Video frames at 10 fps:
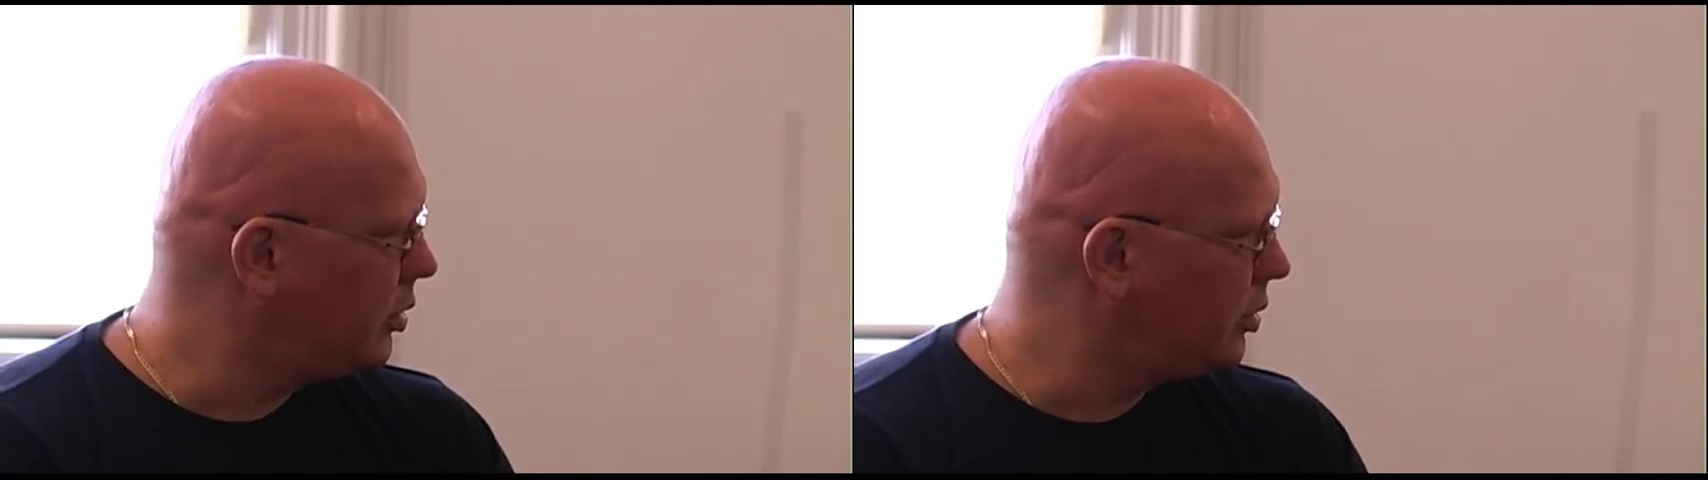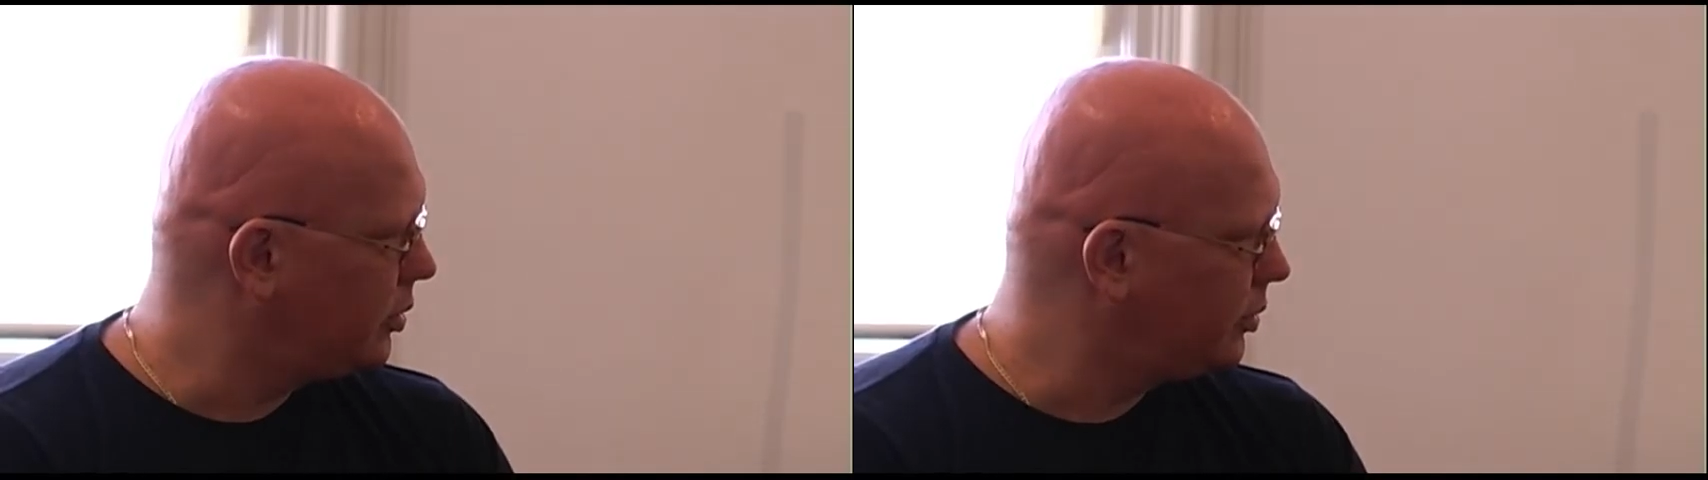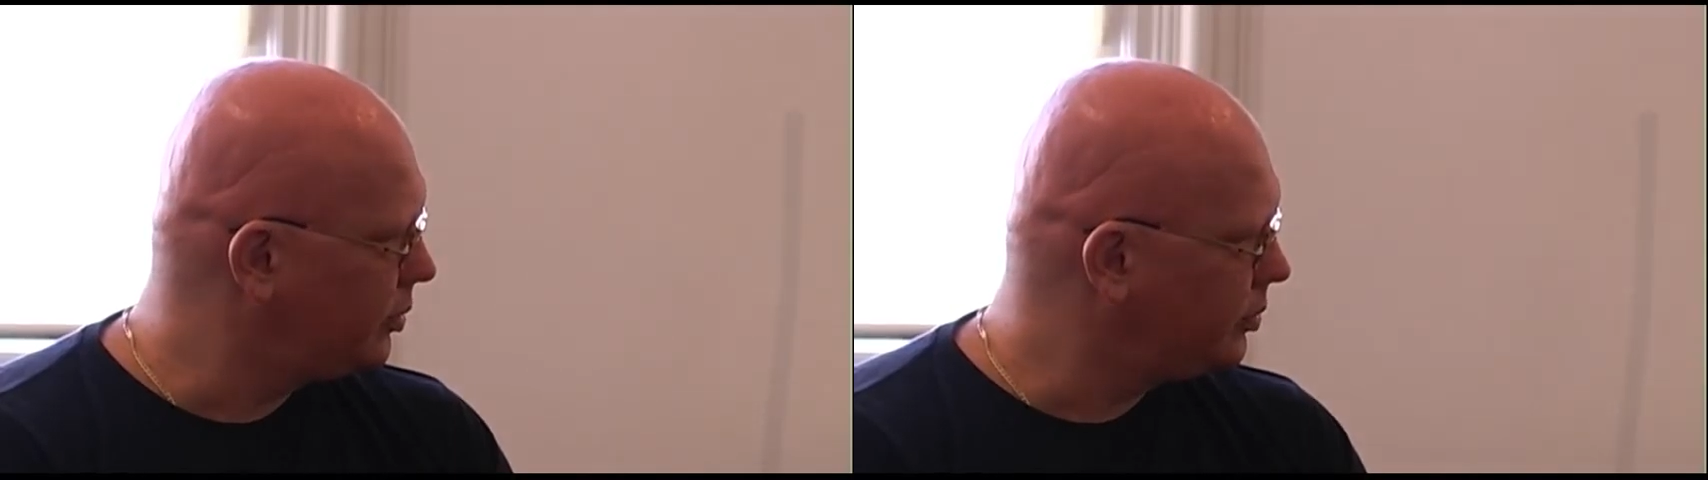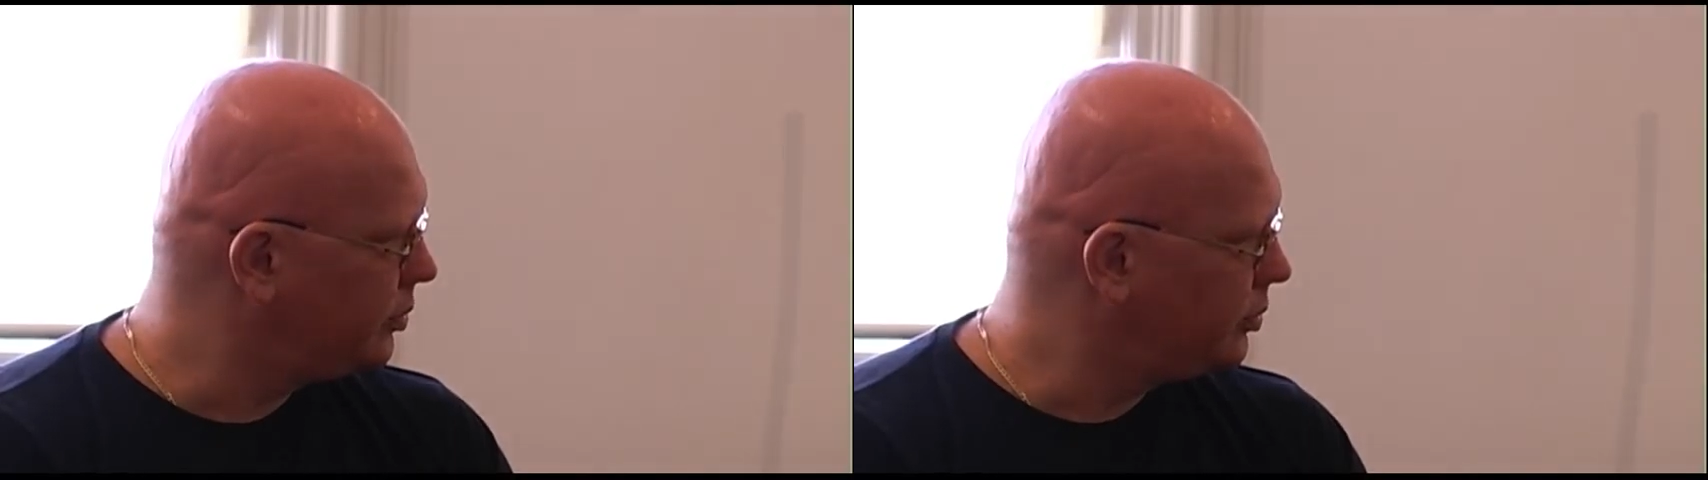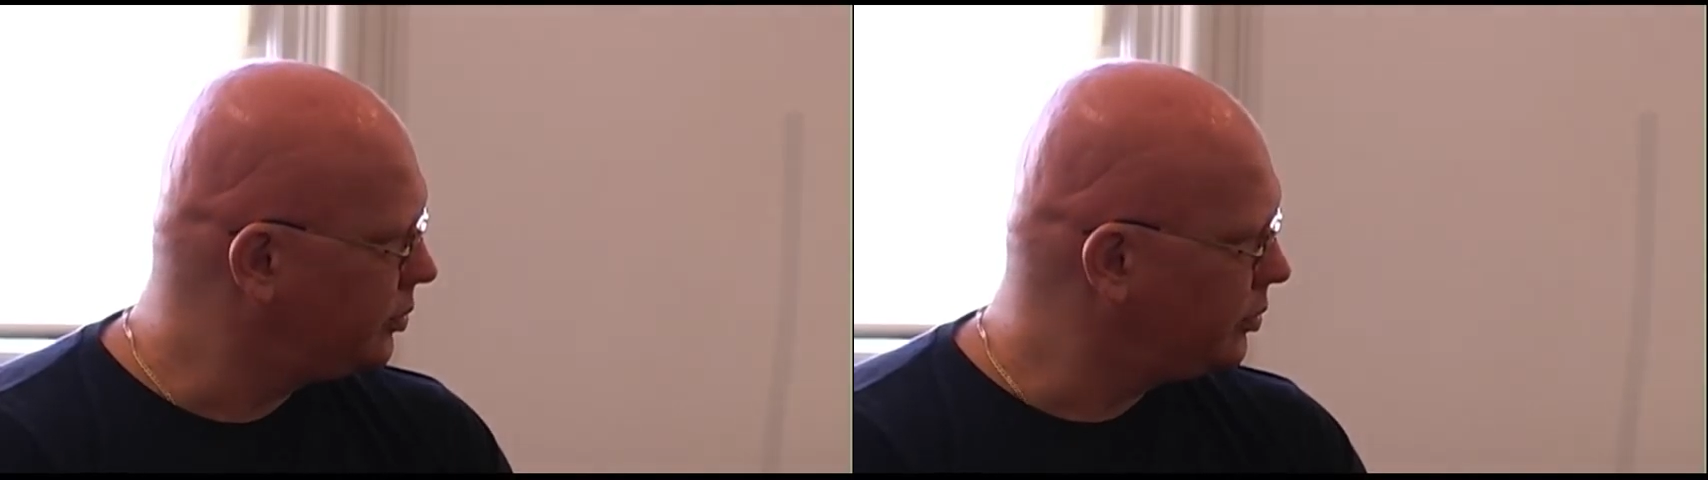working on,
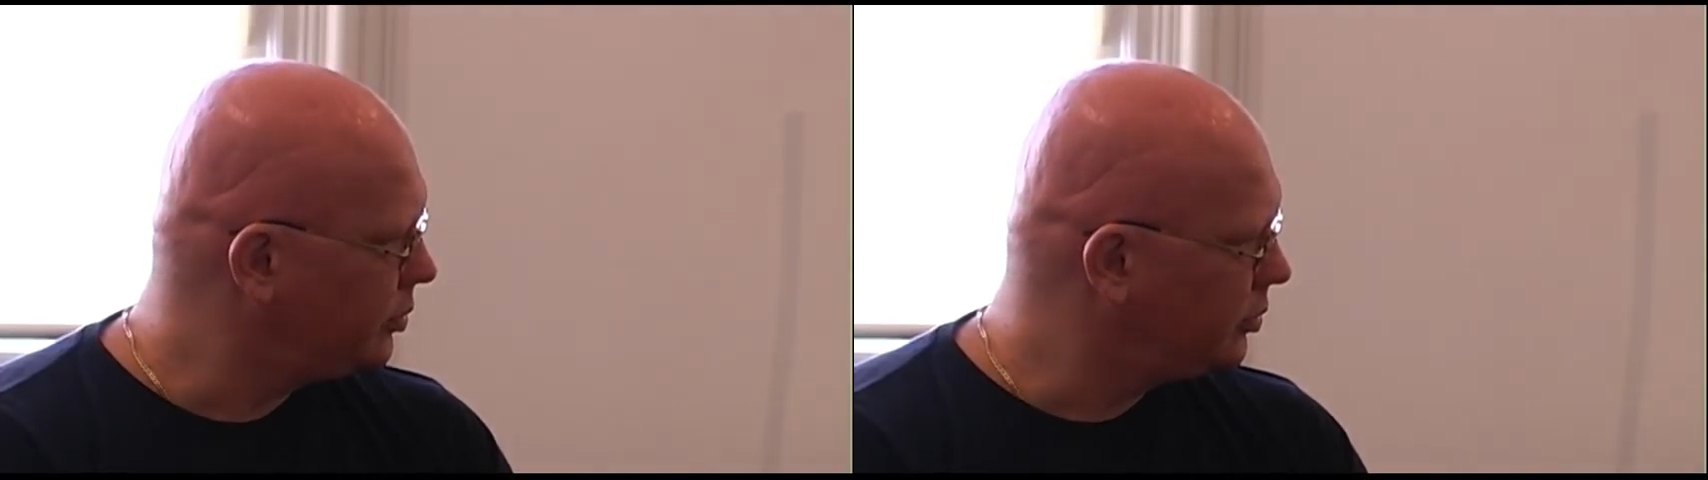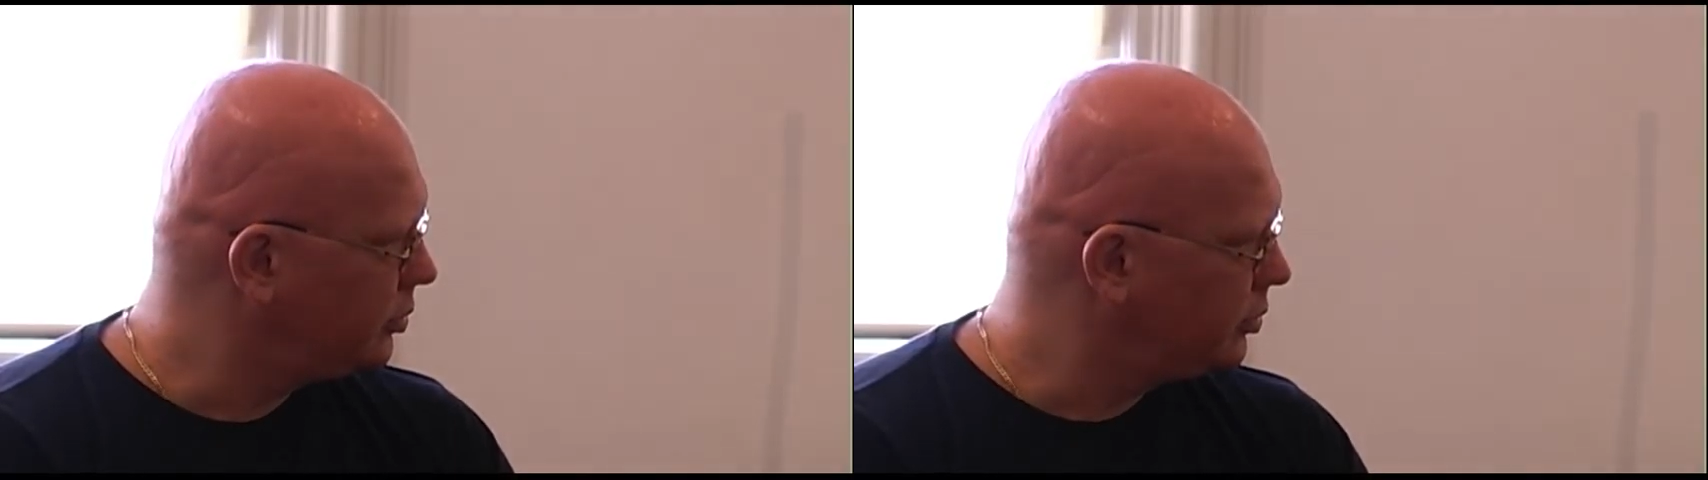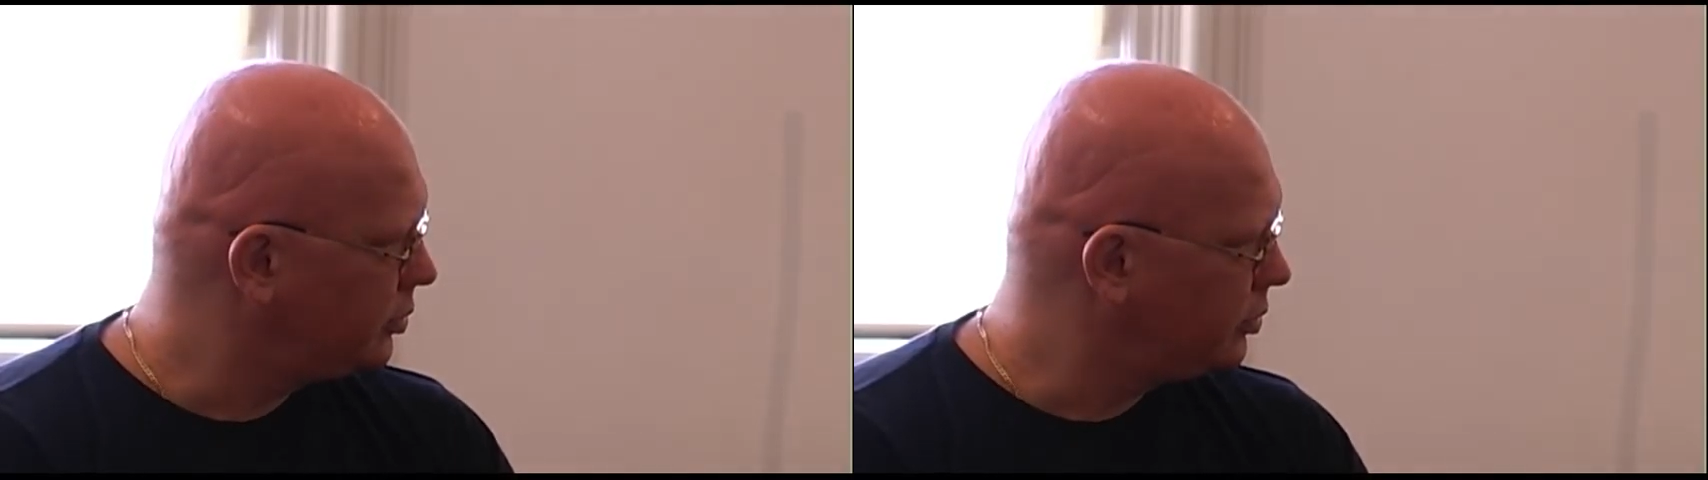on people is that